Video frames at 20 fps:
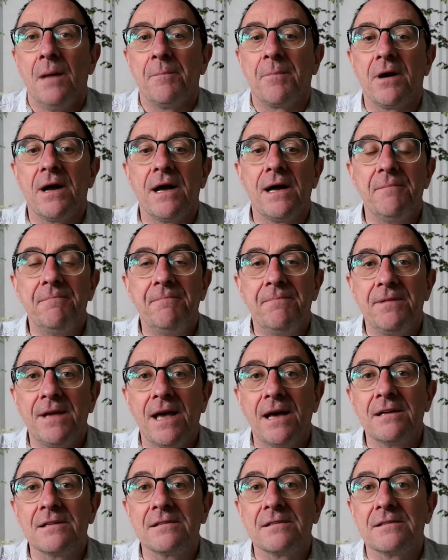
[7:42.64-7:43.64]
But
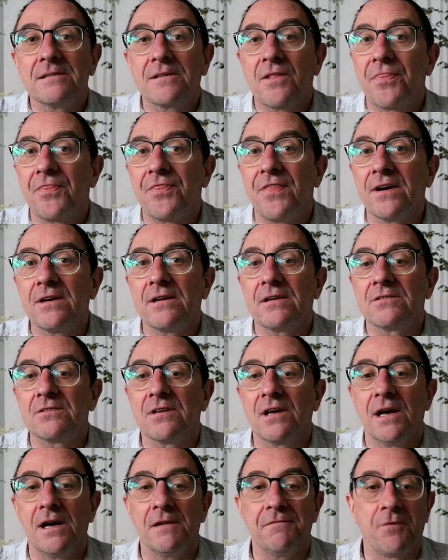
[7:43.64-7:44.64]
yeah, thanks
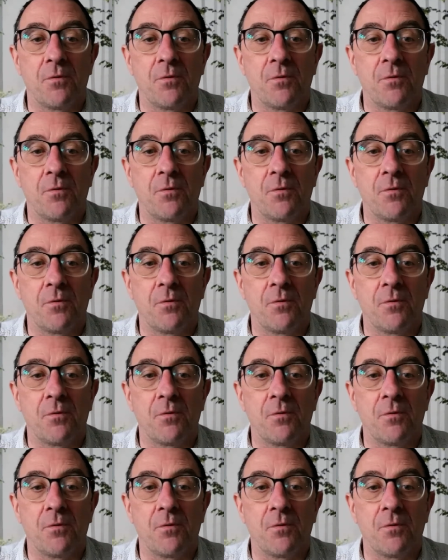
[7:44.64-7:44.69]
for